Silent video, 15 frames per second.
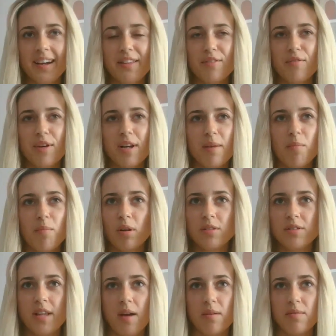it really boils
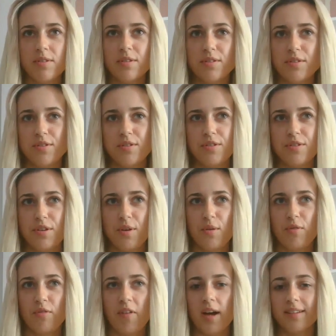down to
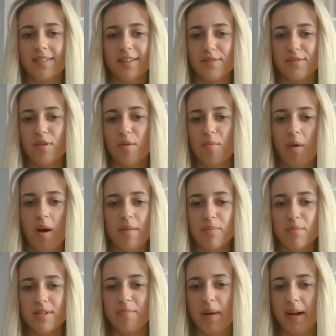two factors from my
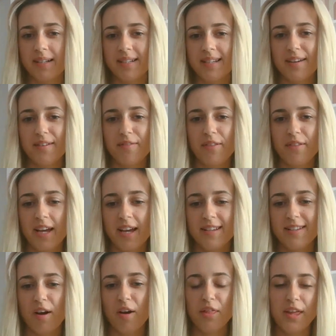perspective.
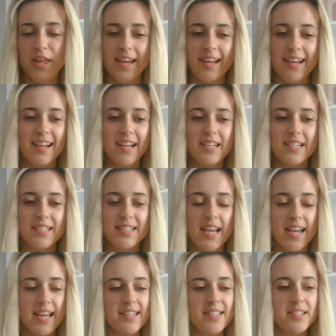Is I think
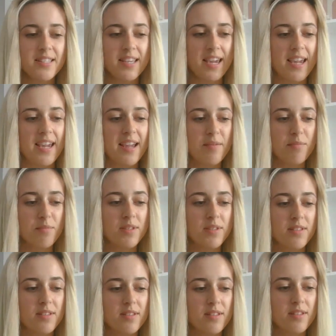data
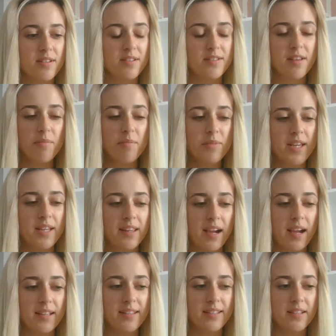teams, something
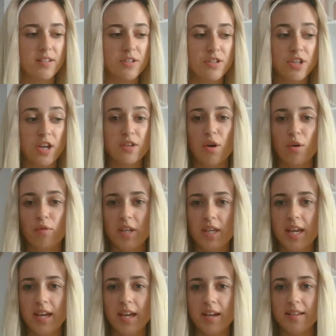that changed over
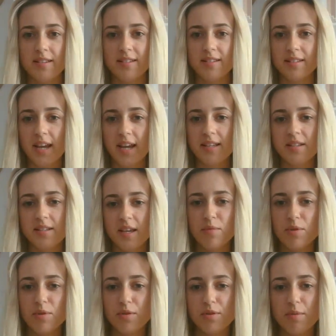years. Data
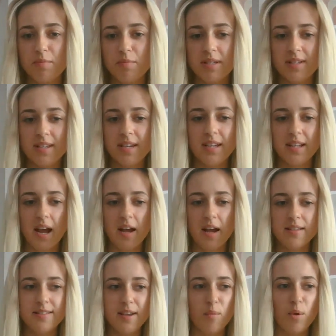teams used to be seen
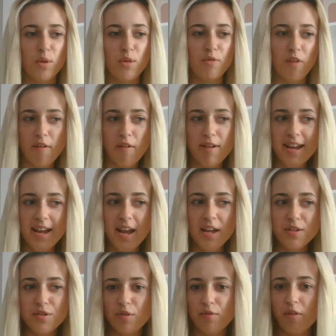as someone very
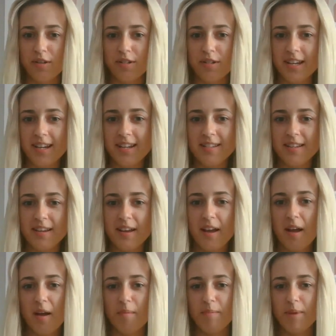introverted
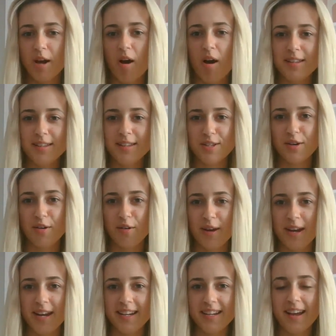behind the
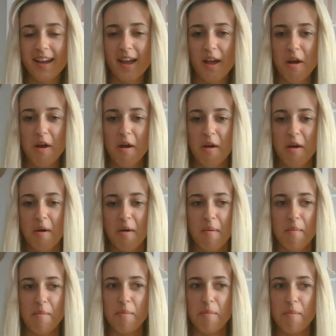screen.
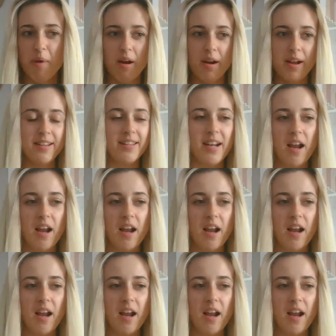But in the